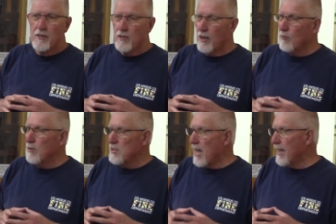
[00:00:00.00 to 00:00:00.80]
There
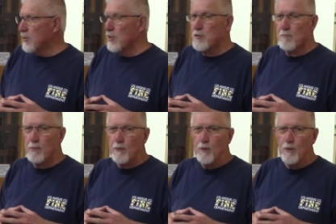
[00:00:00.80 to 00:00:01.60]
was not just a
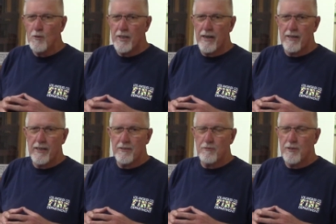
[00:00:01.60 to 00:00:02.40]
pool there,
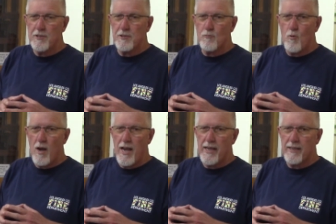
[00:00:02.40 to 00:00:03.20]
and the reason
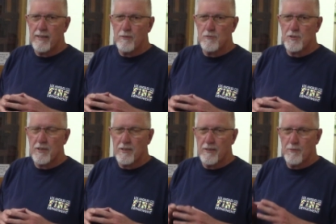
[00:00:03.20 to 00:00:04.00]
why it
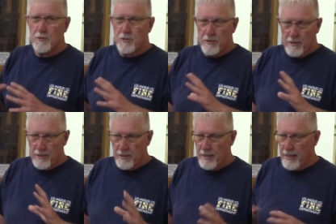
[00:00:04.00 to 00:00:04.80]
was
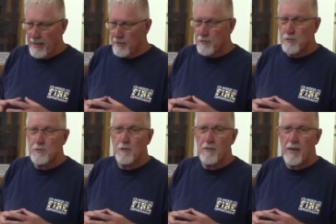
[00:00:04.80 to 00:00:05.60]
uh,
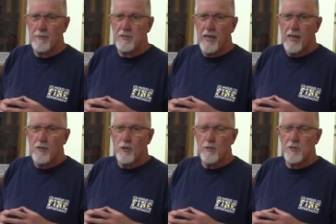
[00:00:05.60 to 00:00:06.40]
so famous,
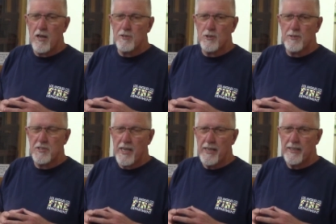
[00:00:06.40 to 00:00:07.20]
there was also a
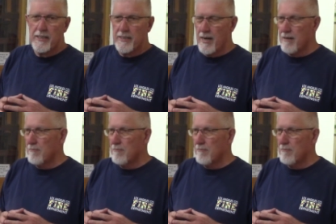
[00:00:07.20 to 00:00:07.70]
Cienega there.